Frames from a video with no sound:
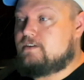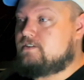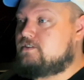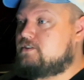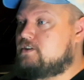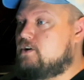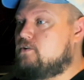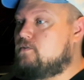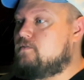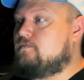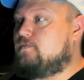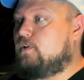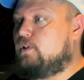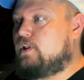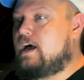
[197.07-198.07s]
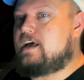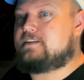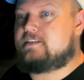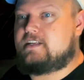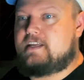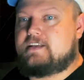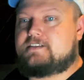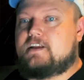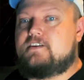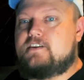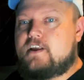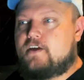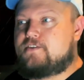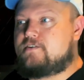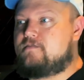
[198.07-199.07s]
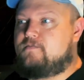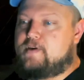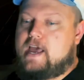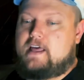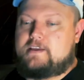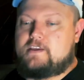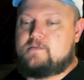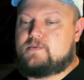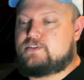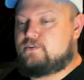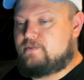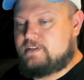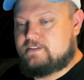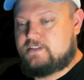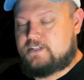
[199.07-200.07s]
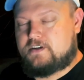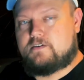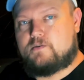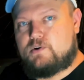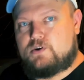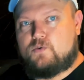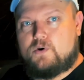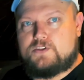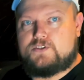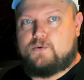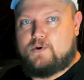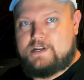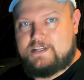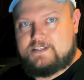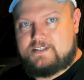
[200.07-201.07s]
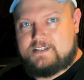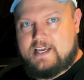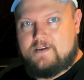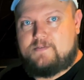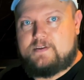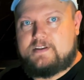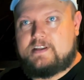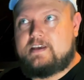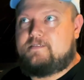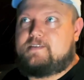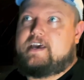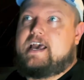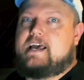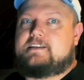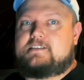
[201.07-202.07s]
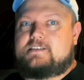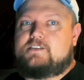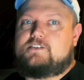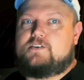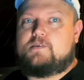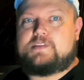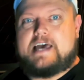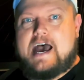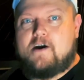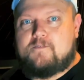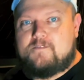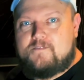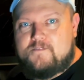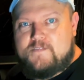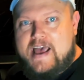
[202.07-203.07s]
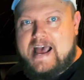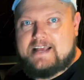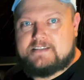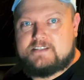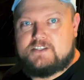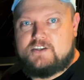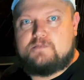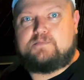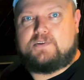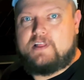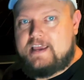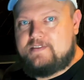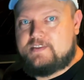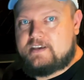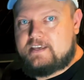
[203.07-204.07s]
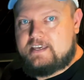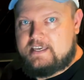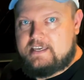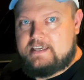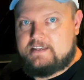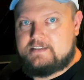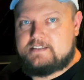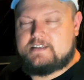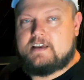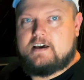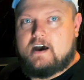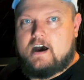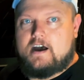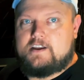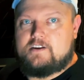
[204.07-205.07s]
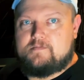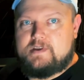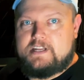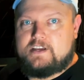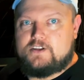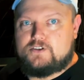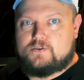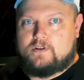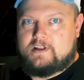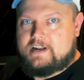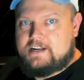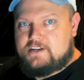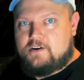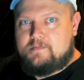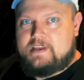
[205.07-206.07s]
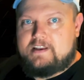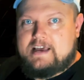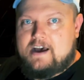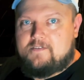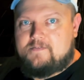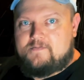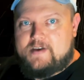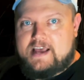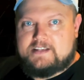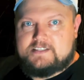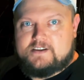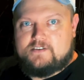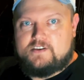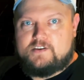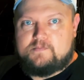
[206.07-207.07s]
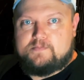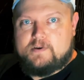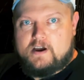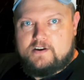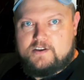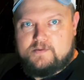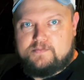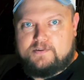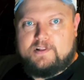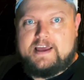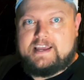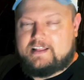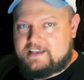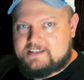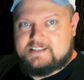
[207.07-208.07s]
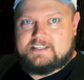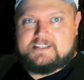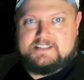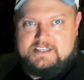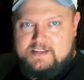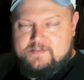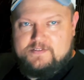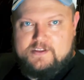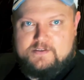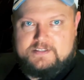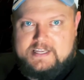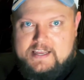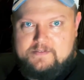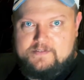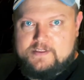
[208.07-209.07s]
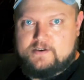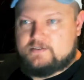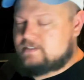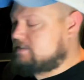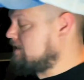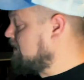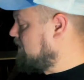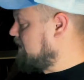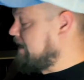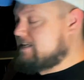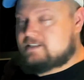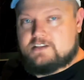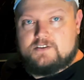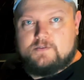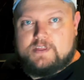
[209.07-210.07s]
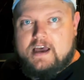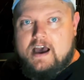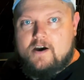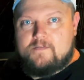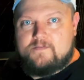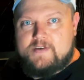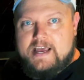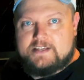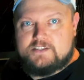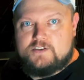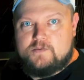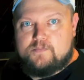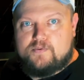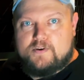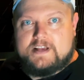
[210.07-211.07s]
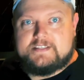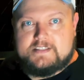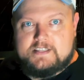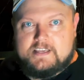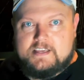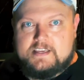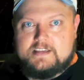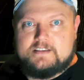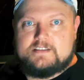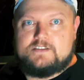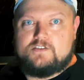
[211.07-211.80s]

So velocity is another value between 0 and 127 that has to do with how fast you play the keys on your MIDI controller. And I don't mean how fast are you are you playing, like 16th notes, eighth notes. It has to do with how fast you press the keys.